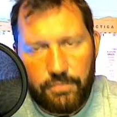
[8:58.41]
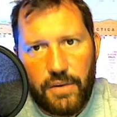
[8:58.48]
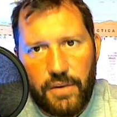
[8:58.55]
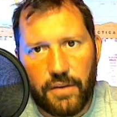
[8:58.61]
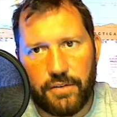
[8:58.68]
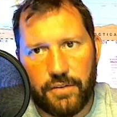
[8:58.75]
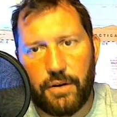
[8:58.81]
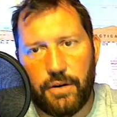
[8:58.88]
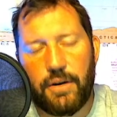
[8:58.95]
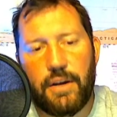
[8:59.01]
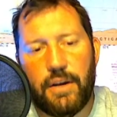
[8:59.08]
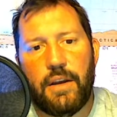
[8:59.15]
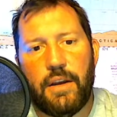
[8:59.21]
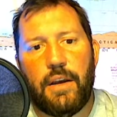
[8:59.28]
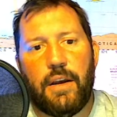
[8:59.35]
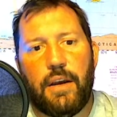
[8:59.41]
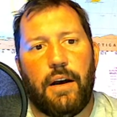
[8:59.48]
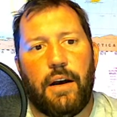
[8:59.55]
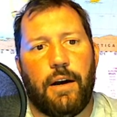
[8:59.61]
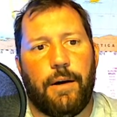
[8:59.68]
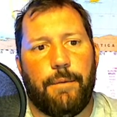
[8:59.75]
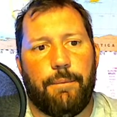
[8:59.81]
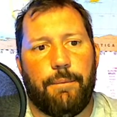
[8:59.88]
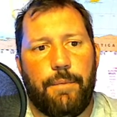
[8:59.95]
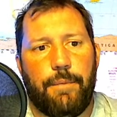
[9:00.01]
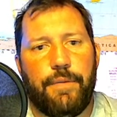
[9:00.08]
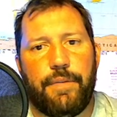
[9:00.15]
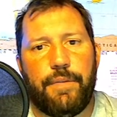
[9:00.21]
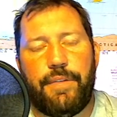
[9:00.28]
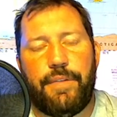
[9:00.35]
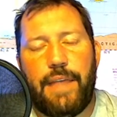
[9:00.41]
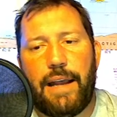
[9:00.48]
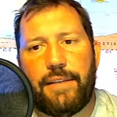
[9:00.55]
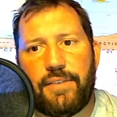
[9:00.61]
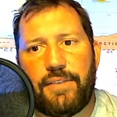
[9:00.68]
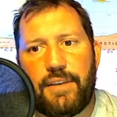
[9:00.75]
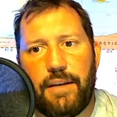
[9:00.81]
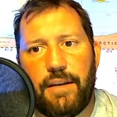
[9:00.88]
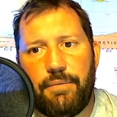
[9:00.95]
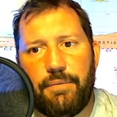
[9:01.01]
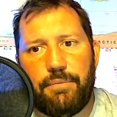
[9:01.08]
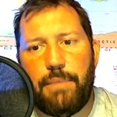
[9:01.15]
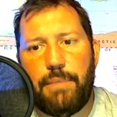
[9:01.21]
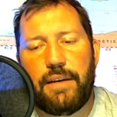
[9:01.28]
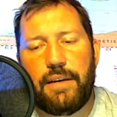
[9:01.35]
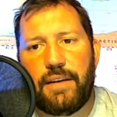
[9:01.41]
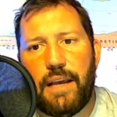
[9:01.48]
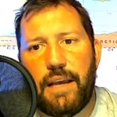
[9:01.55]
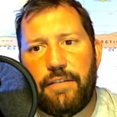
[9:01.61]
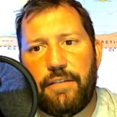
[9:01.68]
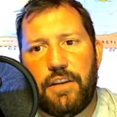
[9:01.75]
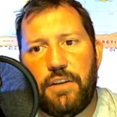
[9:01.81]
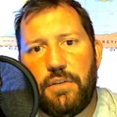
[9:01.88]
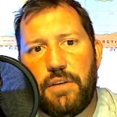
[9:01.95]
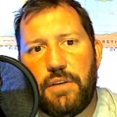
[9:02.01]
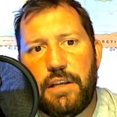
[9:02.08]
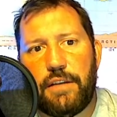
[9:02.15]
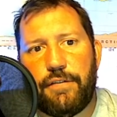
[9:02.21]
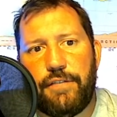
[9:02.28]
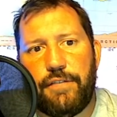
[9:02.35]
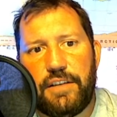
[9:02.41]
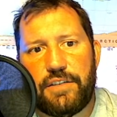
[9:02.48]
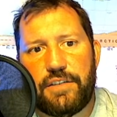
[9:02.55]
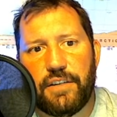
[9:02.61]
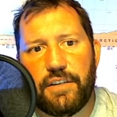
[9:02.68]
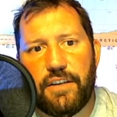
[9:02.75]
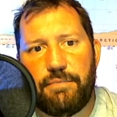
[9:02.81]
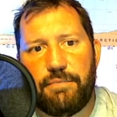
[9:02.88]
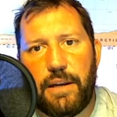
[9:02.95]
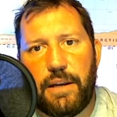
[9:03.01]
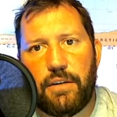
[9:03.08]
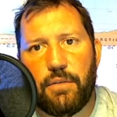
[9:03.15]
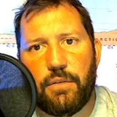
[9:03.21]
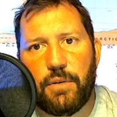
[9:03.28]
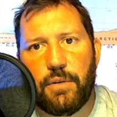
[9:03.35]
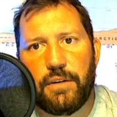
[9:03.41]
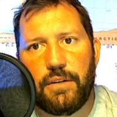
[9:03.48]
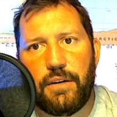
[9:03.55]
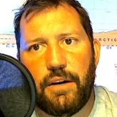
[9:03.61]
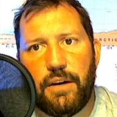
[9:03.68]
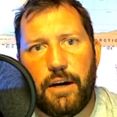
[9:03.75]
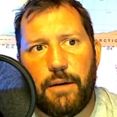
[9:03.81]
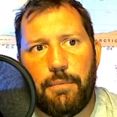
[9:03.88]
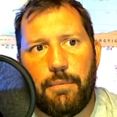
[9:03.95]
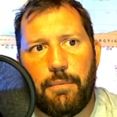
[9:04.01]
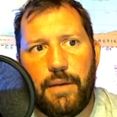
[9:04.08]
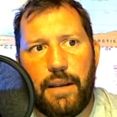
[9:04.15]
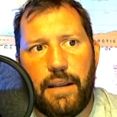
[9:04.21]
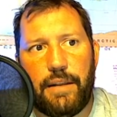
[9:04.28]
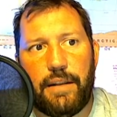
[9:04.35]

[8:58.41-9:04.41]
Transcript: So that's been kind of a unique feature of Bancor, and